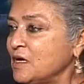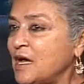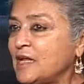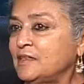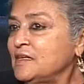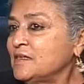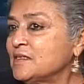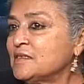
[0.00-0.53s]

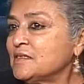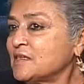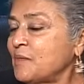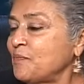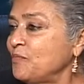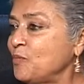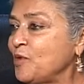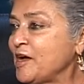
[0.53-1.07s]
And this is
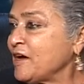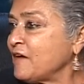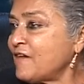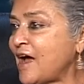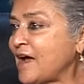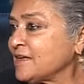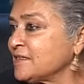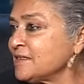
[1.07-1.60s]
somewhere
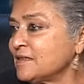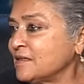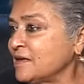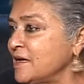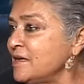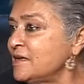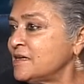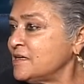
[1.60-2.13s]
cracks in the
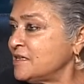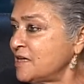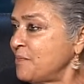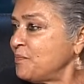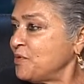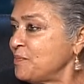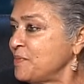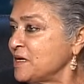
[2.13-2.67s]
Indian
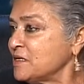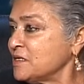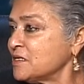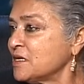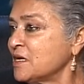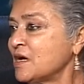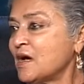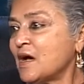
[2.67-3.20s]
temperament.
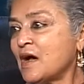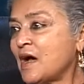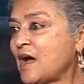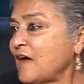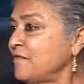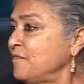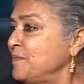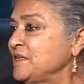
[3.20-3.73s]

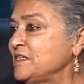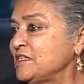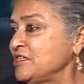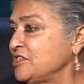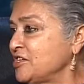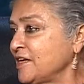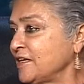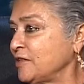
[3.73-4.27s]
I've been
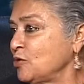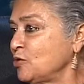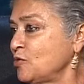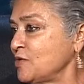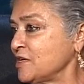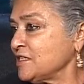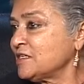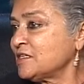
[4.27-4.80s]
teaching at the
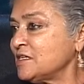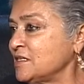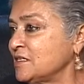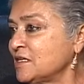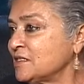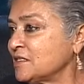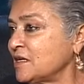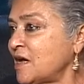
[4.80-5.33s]
university
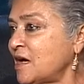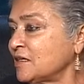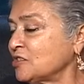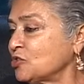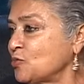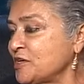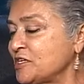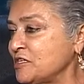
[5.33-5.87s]
since the last
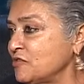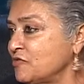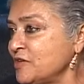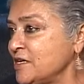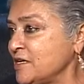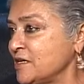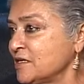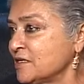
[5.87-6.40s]
23
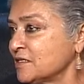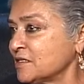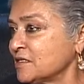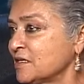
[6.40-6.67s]
years.